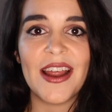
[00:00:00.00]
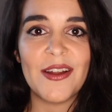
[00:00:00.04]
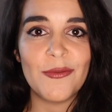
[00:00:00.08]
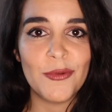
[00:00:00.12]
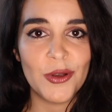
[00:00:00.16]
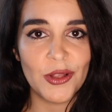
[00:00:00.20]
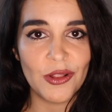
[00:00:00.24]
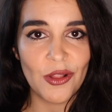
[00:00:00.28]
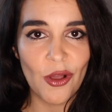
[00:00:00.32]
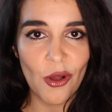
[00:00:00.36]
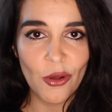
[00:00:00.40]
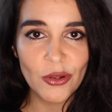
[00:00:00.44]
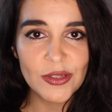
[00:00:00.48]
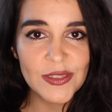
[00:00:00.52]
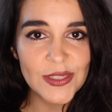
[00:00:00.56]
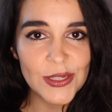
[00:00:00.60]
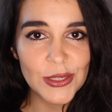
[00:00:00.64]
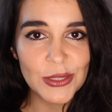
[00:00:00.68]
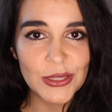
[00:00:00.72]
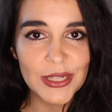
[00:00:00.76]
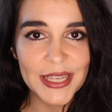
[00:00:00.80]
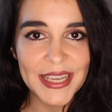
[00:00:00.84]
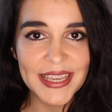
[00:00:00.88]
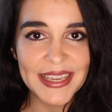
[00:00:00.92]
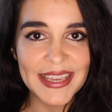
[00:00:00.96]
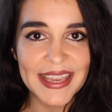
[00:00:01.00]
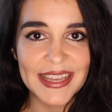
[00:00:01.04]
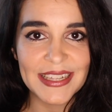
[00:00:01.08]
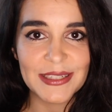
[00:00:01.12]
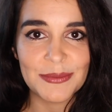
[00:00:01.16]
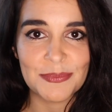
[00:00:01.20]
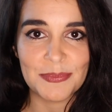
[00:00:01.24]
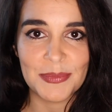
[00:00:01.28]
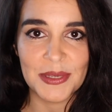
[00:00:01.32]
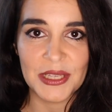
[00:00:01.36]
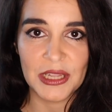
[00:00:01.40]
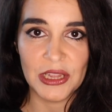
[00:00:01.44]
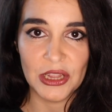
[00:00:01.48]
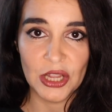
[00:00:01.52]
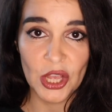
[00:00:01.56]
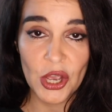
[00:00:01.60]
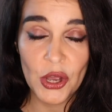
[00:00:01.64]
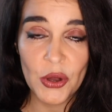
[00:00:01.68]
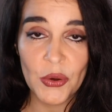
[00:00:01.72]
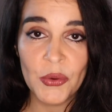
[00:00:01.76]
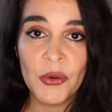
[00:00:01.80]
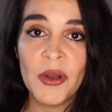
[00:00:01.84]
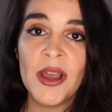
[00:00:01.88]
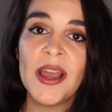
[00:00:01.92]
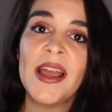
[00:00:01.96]
I will also link it
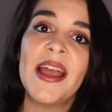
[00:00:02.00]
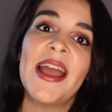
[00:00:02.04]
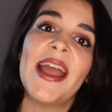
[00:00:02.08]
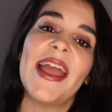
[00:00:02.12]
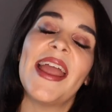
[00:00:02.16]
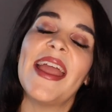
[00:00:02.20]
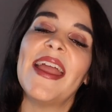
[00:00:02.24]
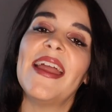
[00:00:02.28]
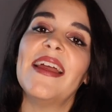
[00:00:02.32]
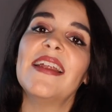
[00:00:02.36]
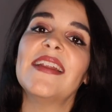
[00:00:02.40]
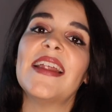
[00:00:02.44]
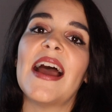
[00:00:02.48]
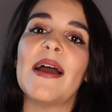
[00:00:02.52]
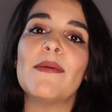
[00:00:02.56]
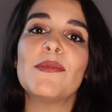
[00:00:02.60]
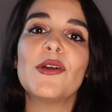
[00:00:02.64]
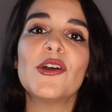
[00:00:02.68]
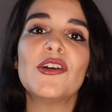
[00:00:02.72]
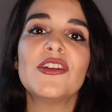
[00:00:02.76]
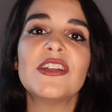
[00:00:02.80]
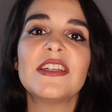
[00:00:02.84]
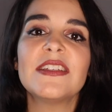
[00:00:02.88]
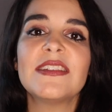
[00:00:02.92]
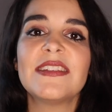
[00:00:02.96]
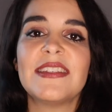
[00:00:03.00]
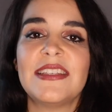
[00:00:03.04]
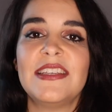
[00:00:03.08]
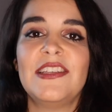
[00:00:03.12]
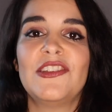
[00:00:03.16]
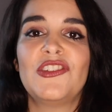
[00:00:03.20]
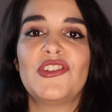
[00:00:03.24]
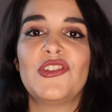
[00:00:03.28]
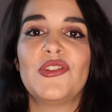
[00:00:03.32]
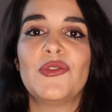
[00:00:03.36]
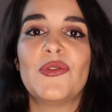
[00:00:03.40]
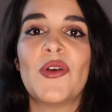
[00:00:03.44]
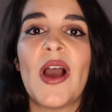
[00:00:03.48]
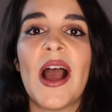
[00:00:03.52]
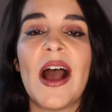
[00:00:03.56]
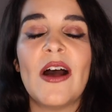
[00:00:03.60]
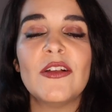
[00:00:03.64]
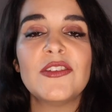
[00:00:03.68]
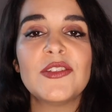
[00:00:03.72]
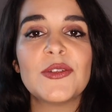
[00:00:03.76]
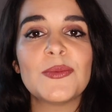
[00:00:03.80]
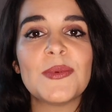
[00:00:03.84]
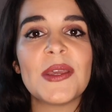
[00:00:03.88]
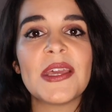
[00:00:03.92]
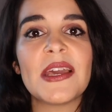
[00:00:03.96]
below and I'm going to teach you how
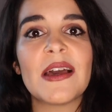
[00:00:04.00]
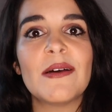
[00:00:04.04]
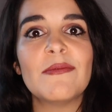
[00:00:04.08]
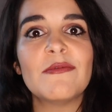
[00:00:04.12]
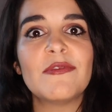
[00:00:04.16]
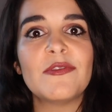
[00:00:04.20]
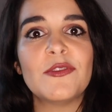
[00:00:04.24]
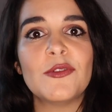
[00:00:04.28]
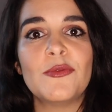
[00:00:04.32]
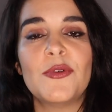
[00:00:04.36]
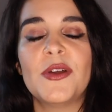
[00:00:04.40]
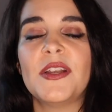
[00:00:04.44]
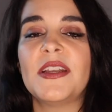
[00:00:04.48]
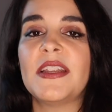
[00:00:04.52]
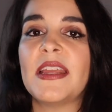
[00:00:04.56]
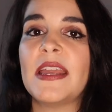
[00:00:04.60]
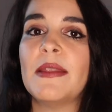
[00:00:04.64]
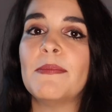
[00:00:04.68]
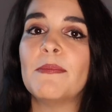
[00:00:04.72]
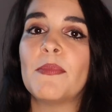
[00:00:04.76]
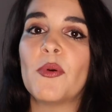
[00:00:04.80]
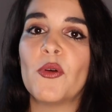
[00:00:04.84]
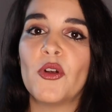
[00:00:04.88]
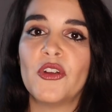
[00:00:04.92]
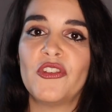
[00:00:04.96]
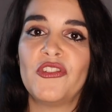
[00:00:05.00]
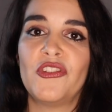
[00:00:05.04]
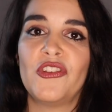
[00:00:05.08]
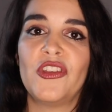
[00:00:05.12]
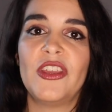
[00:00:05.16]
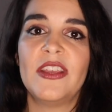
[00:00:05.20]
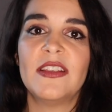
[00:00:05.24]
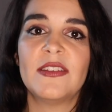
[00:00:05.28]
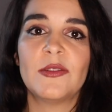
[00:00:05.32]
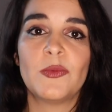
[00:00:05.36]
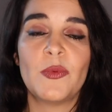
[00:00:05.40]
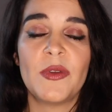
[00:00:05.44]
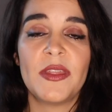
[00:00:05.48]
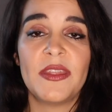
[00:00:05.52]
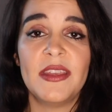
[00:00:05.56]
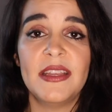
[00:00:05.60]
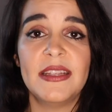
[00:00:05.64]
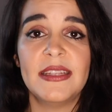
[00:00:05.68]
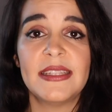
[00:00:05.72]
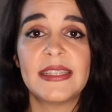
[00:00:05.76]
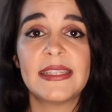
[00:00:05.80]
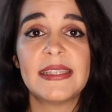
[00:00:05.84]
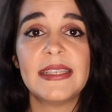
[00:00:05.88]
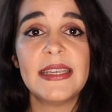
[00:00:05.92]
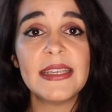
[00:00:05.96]
to become fluent in Portuguese
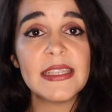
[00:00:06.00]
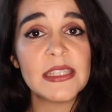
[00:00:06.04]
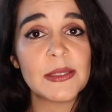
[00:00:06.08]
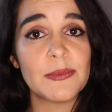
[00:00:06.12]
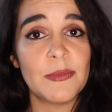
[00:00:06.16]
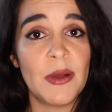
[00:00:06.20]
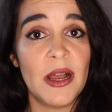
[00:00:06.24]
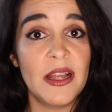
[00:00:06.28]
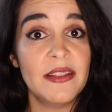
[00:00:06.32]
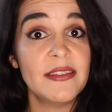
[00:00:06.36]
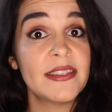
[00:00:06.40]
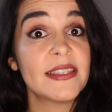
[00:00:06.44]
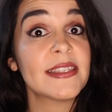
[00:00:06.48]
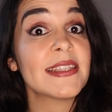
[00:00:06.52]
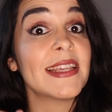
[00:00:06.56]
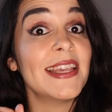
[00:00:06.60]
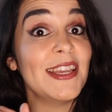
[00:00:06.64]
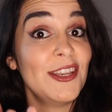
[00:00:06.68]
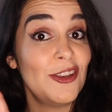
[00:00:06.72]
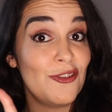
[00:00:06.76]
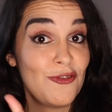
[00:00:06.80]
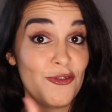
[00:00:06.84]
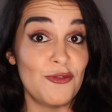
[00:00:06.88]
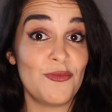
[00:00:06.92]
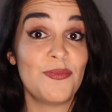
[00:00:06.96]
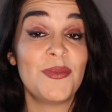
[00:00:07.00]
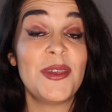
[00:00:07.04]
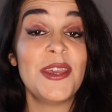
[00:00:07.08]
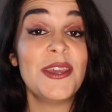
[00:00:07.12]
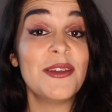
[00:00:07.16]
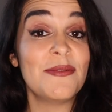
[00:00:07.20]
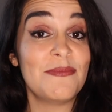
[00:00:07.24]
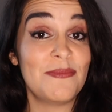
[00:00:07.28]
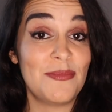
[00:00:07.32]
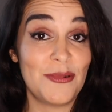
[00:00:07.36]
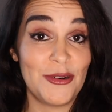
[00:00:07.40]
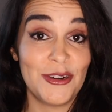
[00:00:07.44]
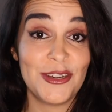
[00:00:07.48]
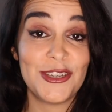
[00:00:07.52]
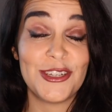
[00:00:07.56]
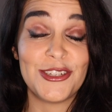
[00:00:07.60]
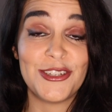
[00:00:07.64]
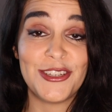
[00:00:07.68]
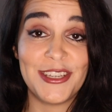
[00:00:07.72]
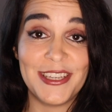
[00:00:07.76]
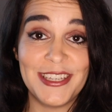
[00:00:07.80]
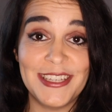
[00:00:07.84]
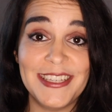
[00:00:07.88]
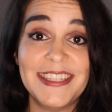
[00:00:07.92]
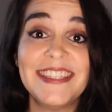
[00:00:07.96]
within six months in European
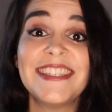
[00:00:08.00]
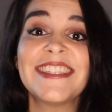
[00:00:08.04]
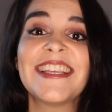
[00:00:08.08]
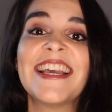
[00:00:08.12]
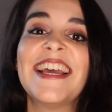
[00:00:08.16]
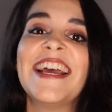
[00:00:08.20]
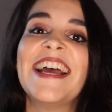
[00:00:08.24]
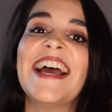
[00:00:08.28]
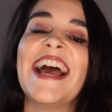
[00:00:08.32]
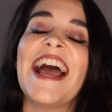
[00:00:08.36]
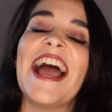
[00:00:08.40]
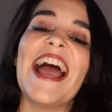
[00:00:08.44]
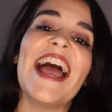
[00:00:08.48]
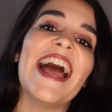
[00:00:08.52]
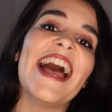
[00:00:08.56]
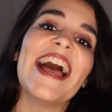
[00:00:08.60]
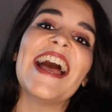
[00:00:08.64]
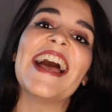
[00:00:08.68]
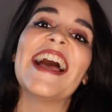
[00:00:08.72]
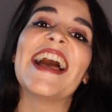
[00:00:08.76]
Portuguese uh,